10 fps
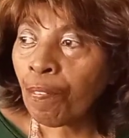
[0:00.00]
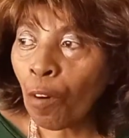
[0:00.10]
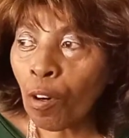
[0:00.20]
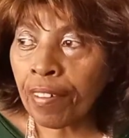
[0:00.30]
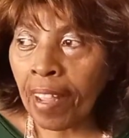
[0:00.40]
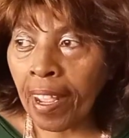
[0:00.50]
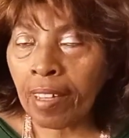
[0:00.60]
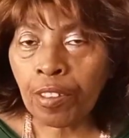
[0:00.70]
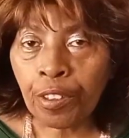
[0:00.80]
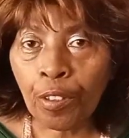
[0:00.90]
for
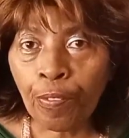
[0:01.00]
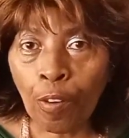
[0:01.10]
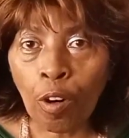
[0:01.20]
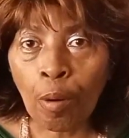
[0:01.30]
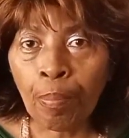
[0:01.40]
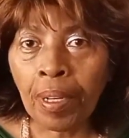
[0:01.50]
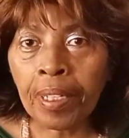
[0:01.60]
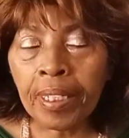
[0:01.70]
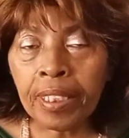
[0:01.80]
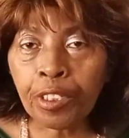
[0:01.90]
that and so far. But
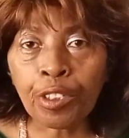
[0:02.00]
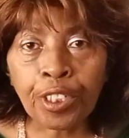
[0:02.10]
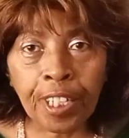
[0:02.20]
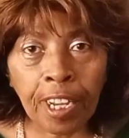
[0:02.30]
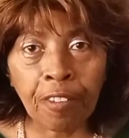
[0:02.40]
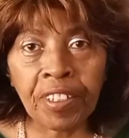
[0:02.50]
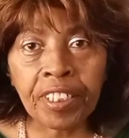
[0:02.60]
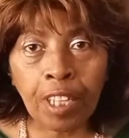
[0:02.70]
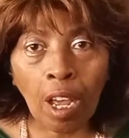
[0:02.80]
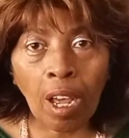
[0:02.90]
it is a
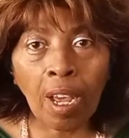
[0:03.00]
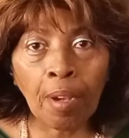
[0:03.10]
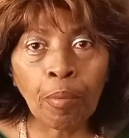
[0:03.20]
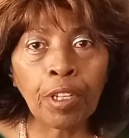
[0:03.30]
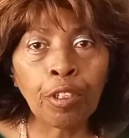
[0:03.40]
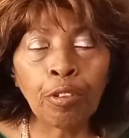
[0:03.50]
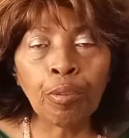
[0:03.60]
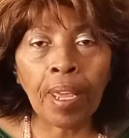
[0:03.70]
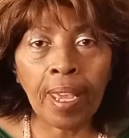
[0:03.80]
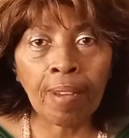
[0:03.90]
scary time when you
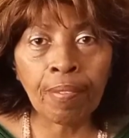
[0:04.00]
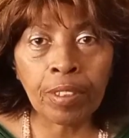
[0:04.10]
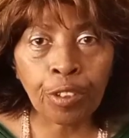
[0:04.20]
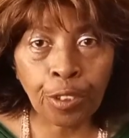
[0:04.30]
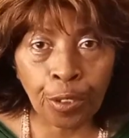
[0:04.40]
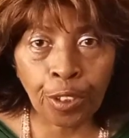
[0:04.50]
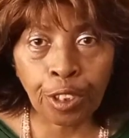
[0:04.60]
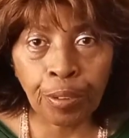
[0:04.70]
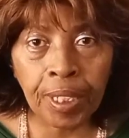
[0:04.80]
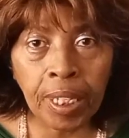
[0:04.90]
having
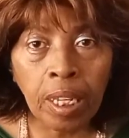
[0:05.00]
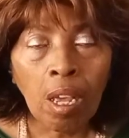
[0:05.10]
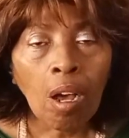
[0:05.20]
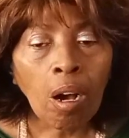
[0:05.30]
surgery,